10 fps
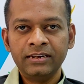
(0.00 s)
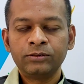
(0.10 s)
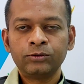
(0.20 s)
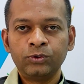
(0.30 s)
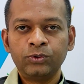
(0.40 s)

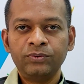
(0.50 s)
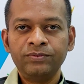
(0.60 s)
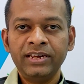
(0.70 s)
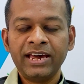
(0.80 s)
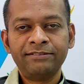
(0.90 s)
So
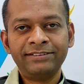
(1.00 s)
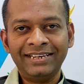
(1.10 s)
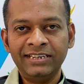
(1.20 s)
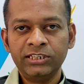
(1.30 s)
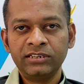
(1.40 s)
we have
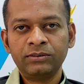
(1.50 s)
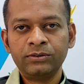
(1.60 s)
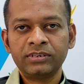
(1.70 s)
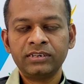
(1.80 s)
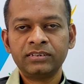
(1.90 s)
technician
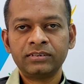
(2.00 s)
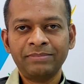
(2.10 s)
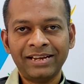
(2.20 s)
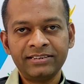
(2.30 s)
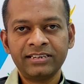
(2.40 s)
courses,
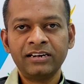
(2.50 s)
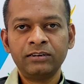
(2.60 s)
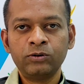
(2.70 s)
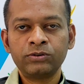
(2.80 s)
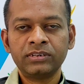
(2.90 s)

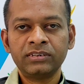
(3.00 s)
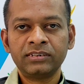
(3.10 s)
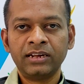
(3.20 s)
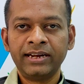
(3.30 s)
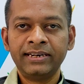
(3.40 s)
managerial
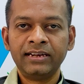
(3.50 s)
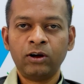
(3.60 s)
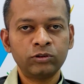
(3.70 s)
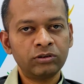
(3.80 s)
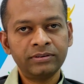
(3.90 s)
courses and
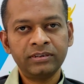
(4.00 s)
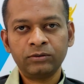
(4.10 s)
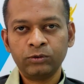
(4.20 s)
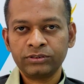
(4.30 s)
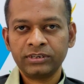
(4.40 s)
entrepreneur
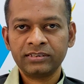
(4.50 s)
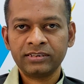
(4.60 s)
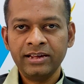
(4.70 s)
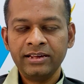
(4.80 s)
courses,